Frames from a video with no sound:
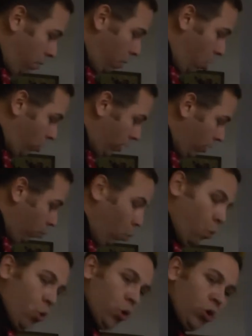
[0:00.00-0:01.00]
mahogany
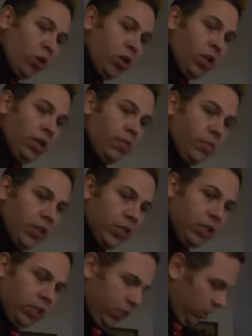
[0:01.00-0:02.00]
wood.
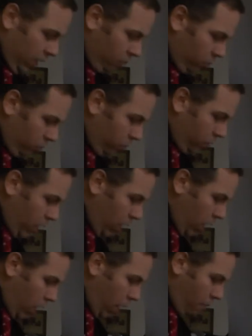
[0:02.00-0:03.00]
This this comes from the
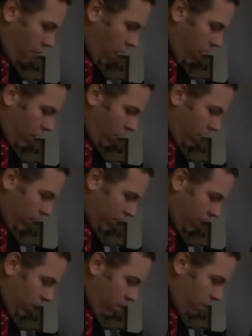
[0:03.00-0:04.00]
uh, I think it's
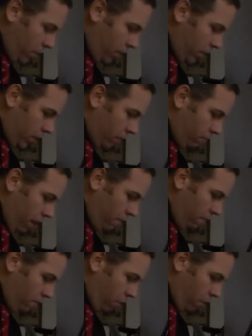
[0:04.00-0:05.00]
um the it's
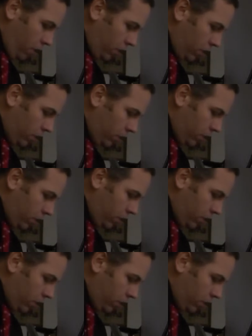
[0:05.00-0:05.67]
rainforest. It's all brought down